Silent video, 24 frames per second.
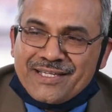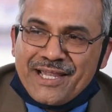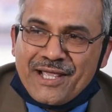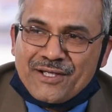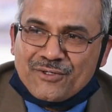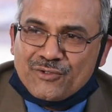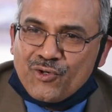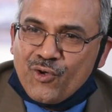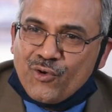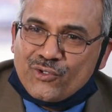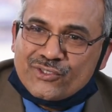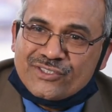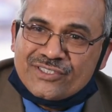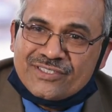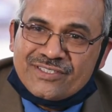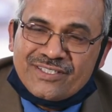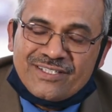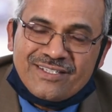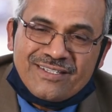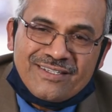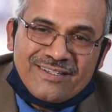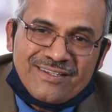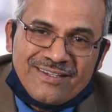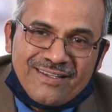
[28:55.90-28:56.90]
Snake knows
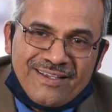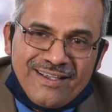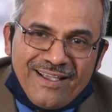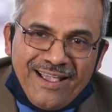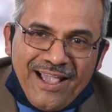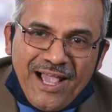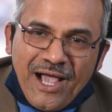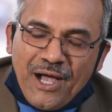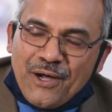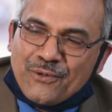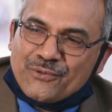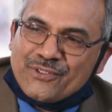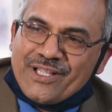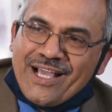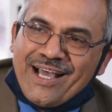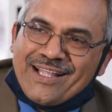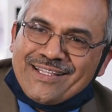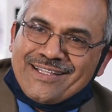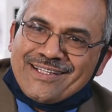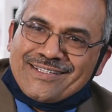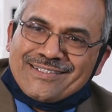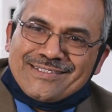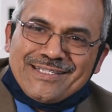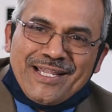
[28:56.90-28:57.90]
how the
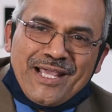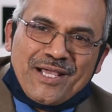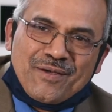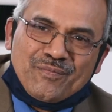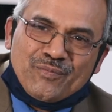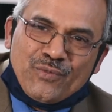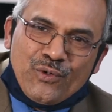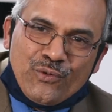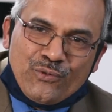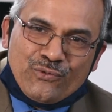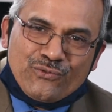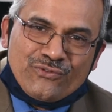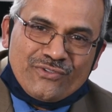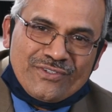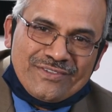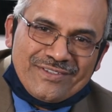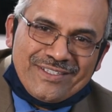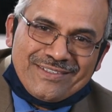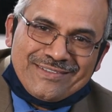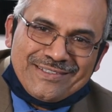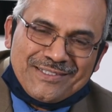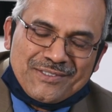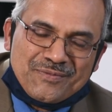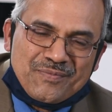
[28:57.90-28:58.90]
other snake moves.
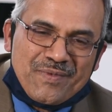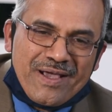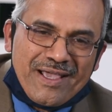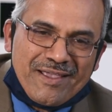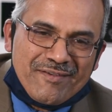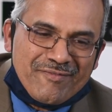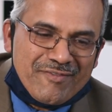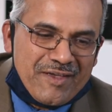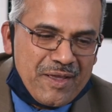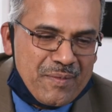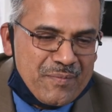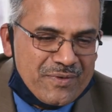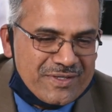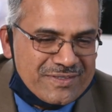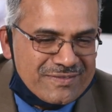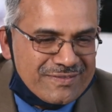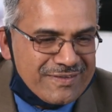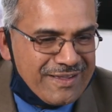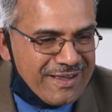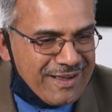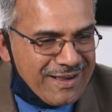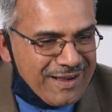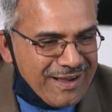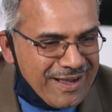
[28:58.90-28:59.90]
This is my famous
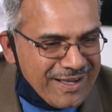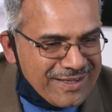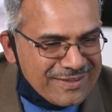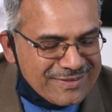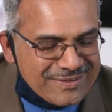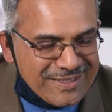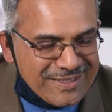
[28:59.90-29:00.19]
thing. I